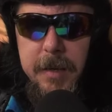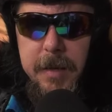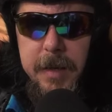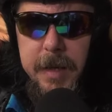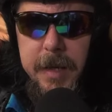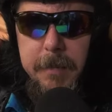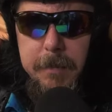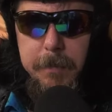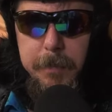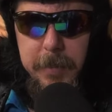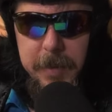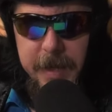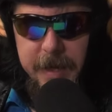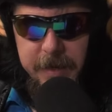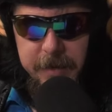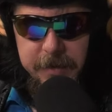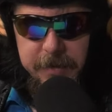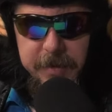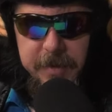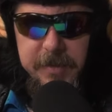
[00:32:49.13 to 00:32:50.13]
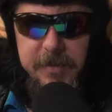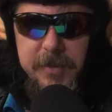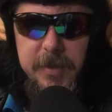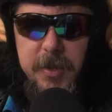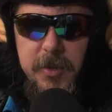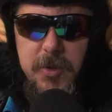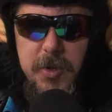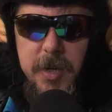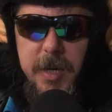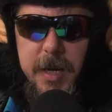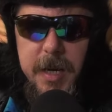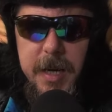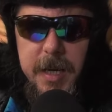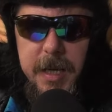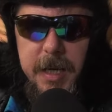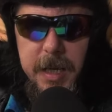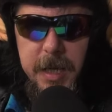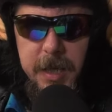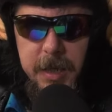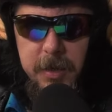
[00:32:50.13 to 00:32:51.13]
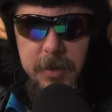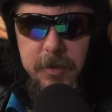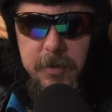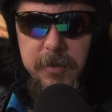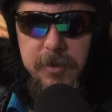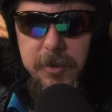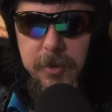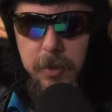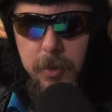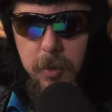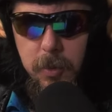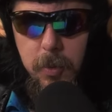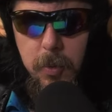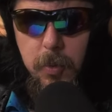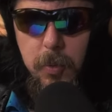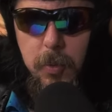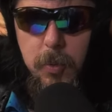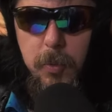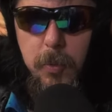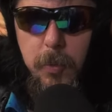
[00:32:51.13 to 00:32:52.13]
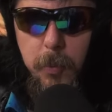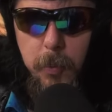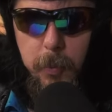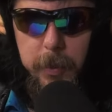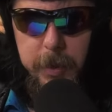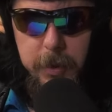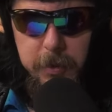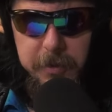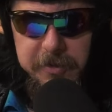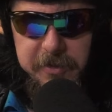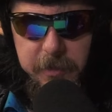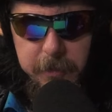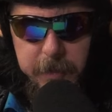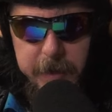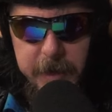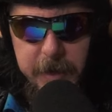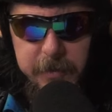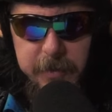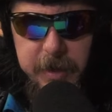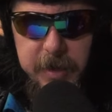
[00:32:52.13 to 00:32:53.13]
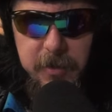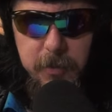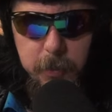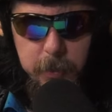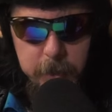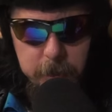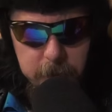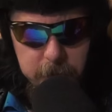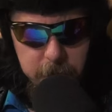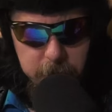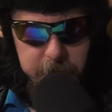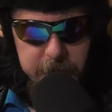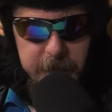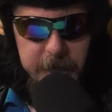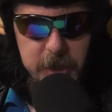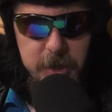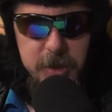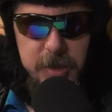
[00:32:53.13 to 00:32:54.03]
it blends the CGI into real surroundings, real locations.